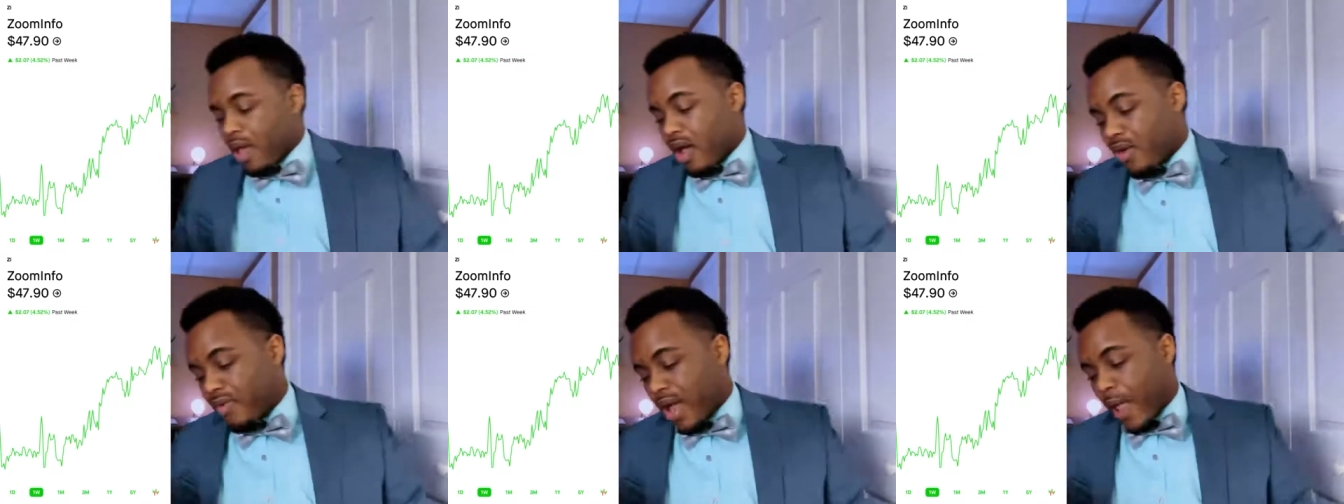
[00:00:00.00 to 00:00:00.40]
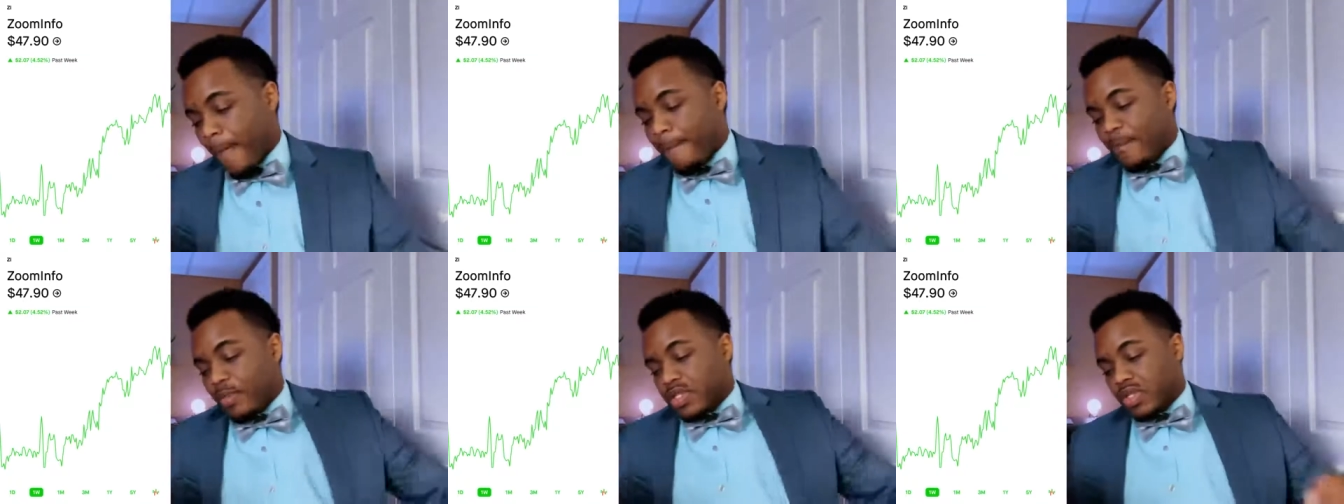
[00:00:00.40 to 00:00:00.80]
All right,
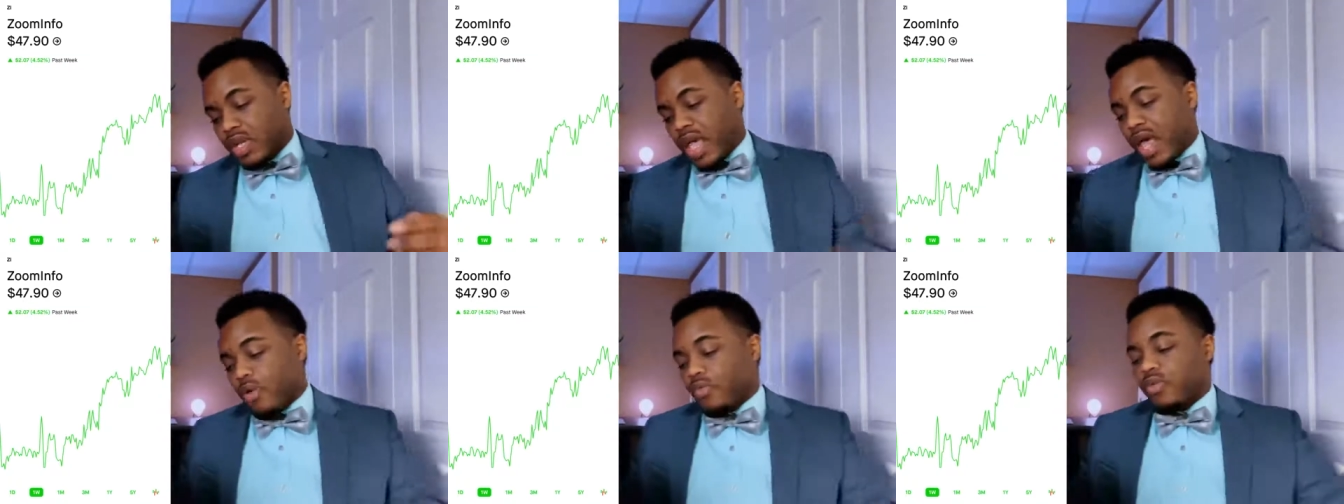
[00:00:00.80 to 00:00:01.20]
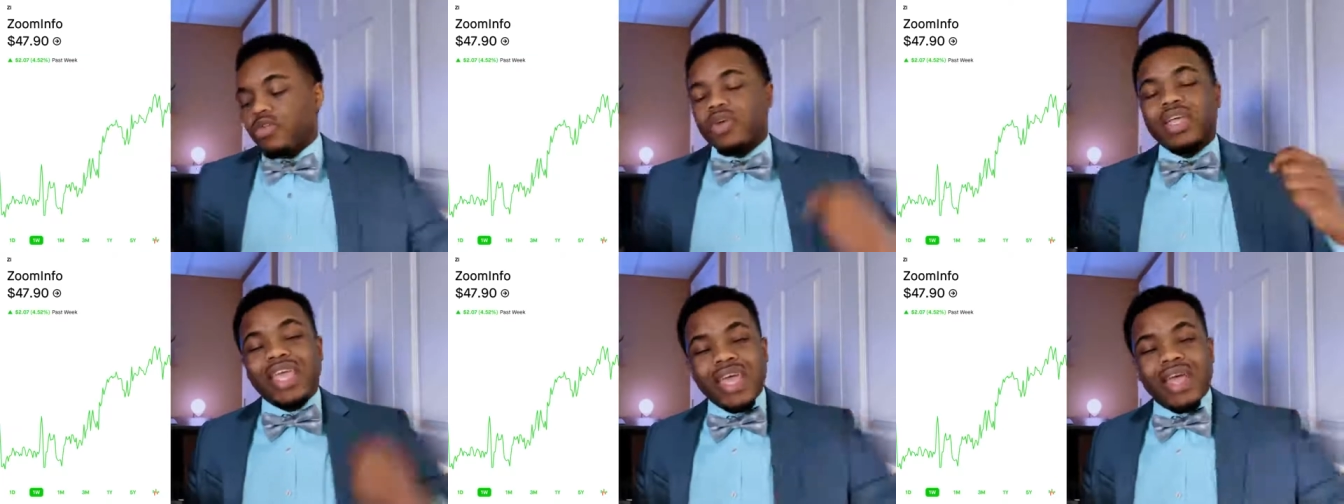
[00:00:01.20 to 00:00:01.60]
so now,
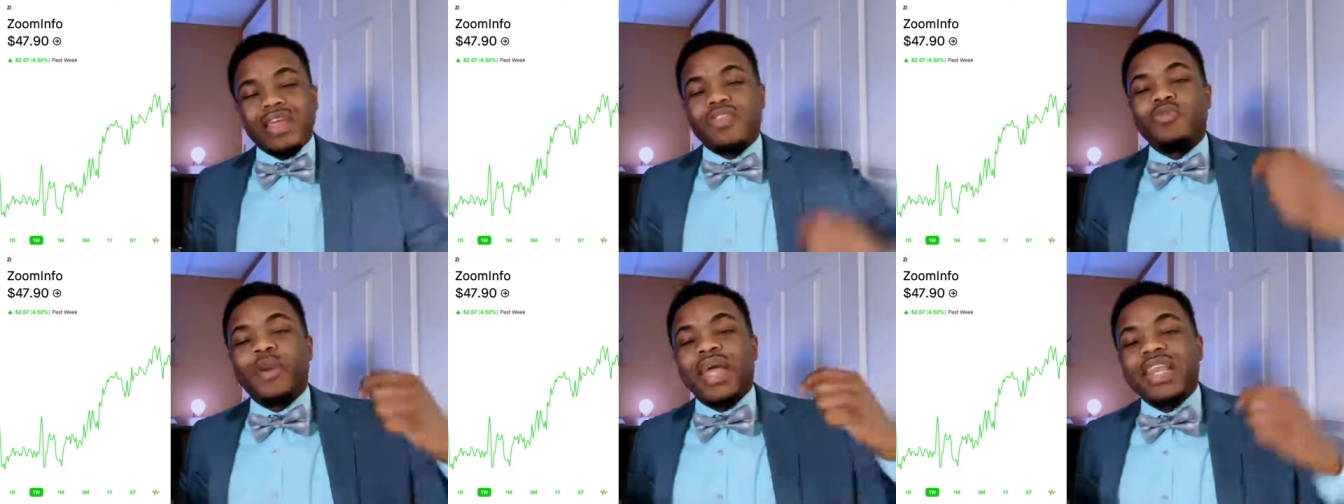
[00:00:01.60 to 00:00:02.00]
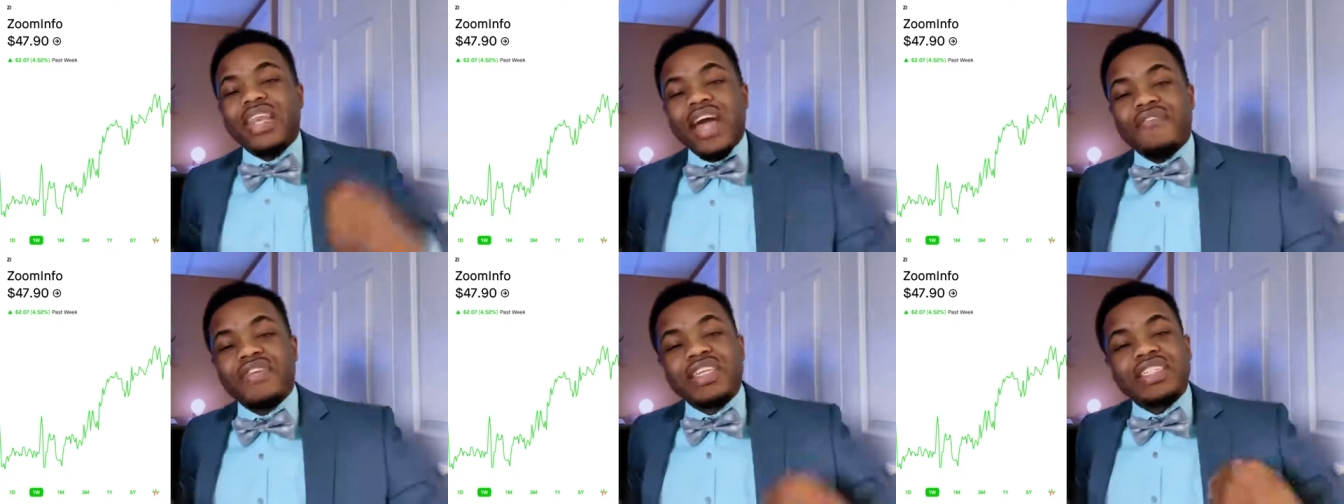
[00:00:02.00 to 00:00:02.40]
again, you may
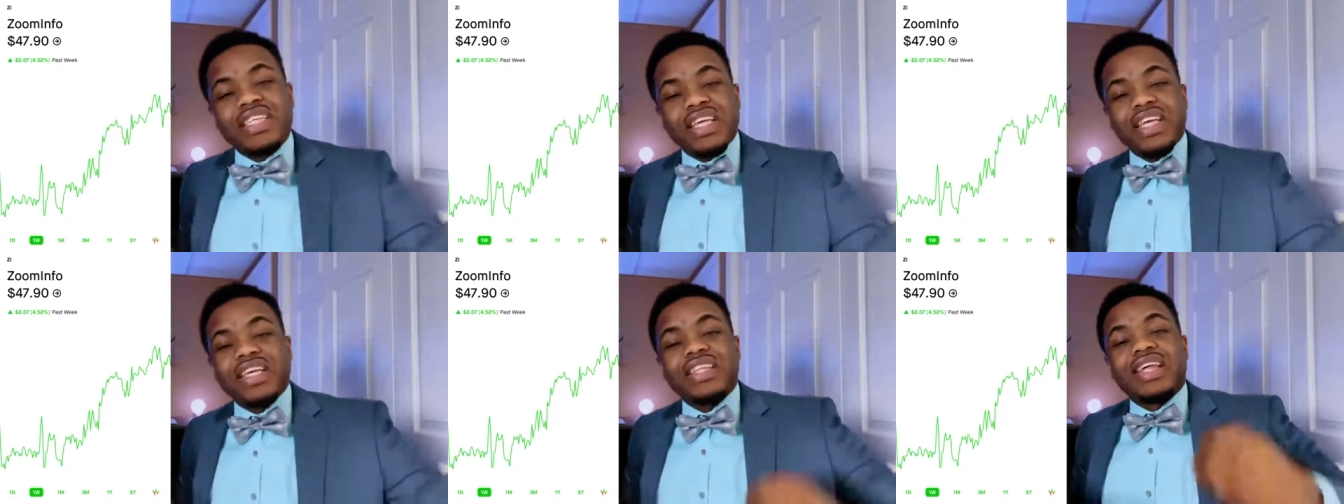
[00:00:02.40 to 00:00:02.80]
never see